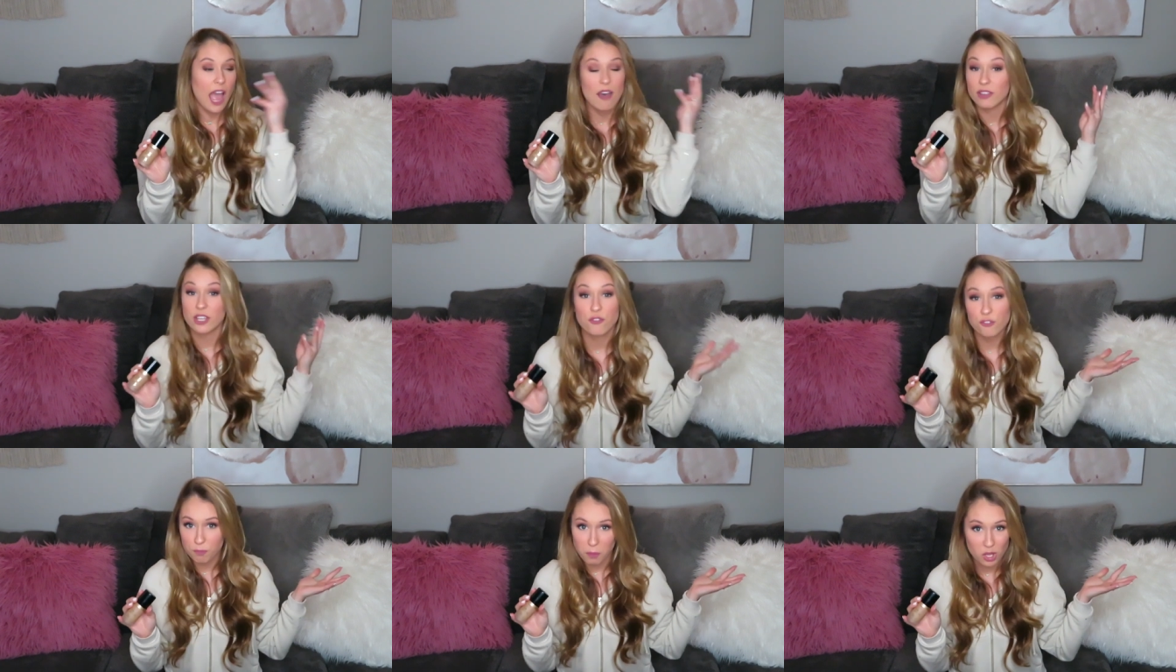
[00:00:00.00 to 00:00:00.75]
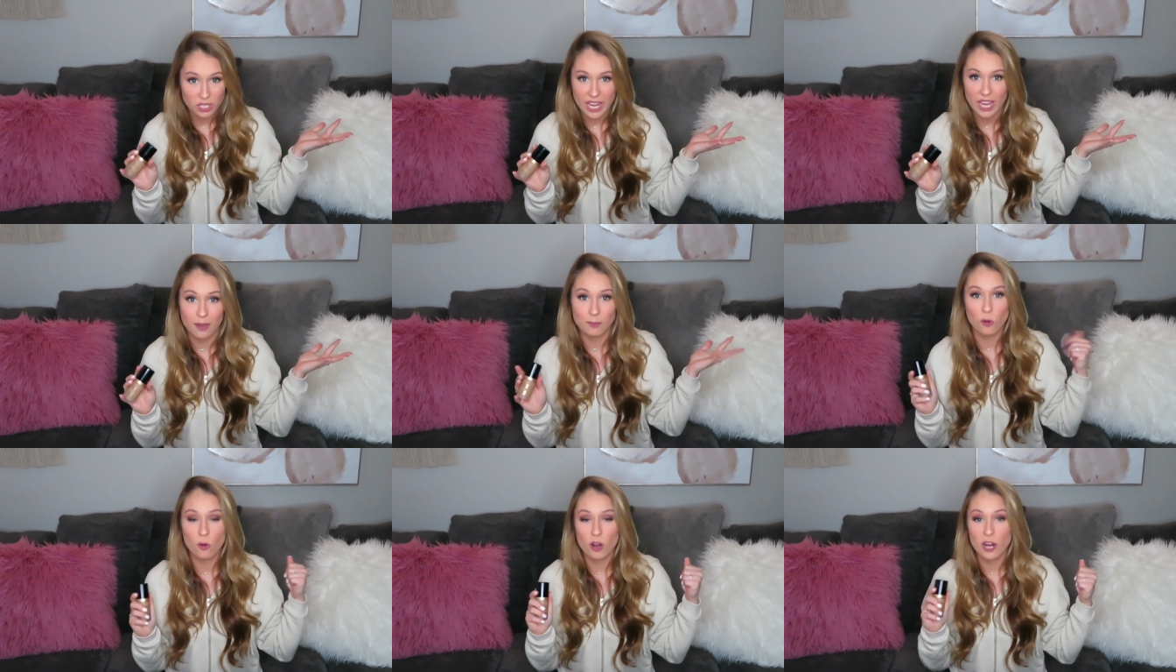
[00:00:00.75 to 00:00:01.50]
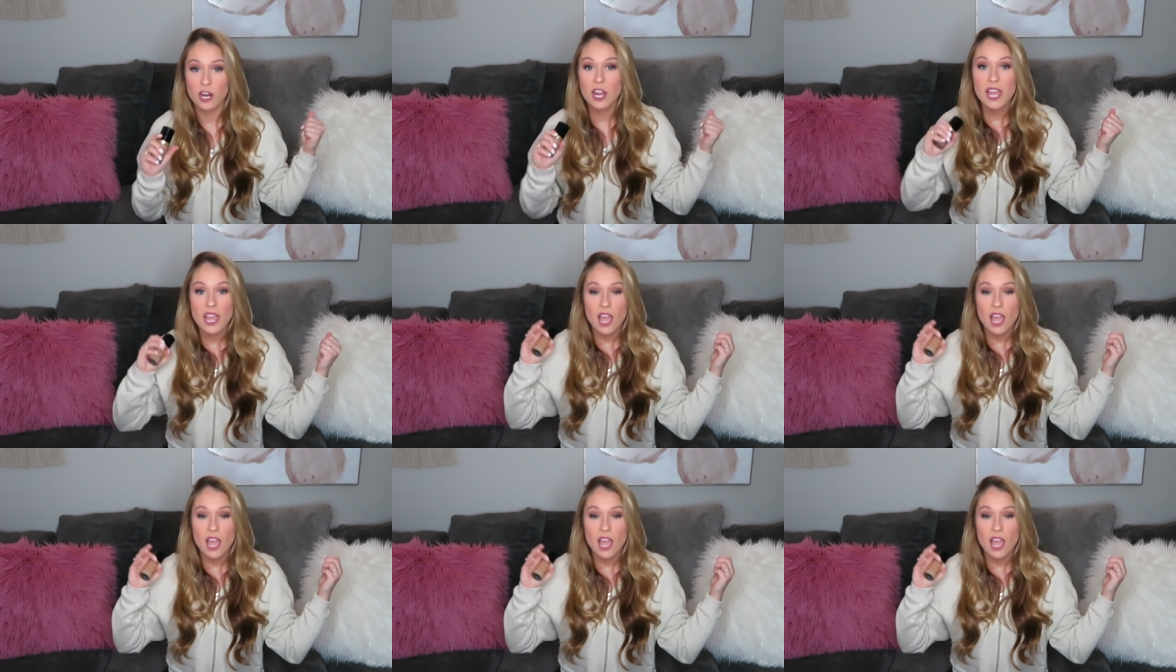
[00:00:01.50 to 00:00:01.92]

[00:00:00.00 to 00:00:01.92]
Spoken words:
have like a football game or